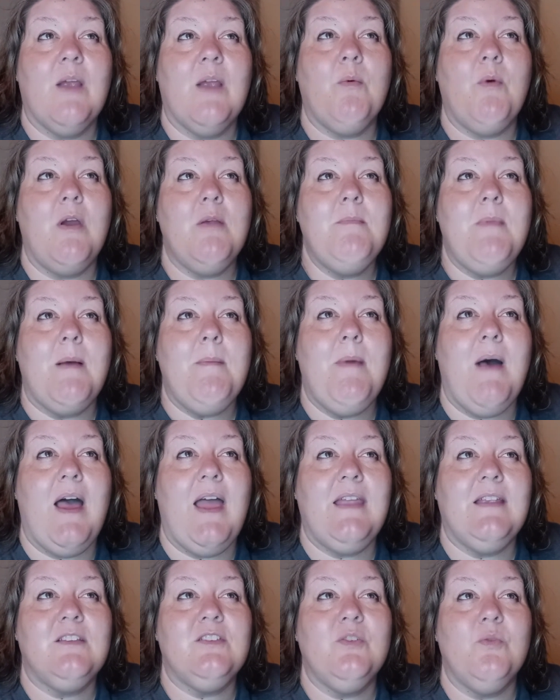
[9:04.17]
and I rode my
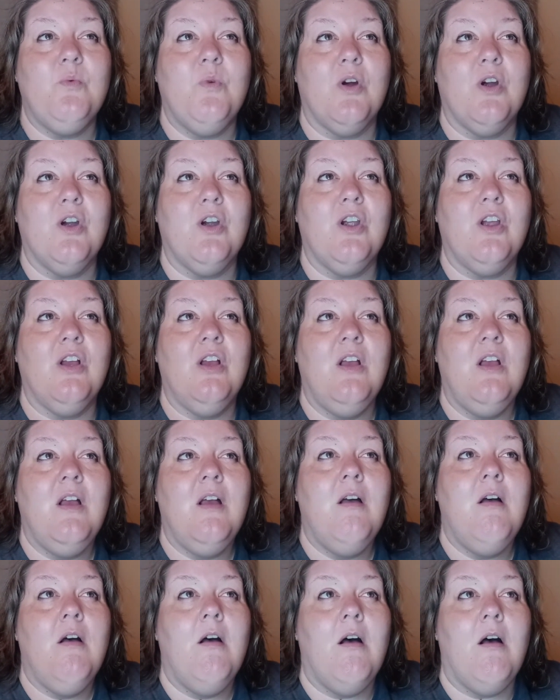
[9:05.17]
bike to work
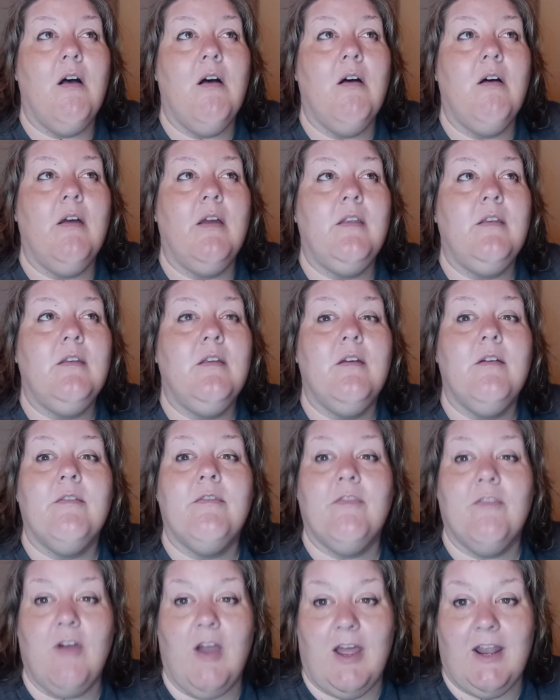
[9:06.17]
on
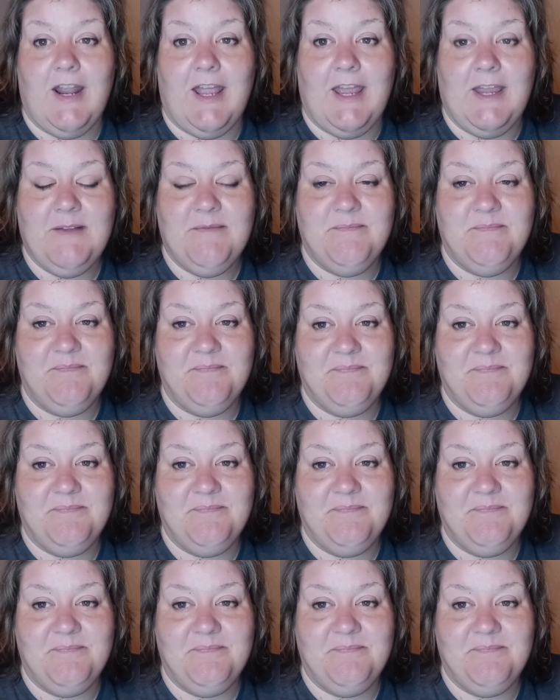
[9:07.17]
Friday.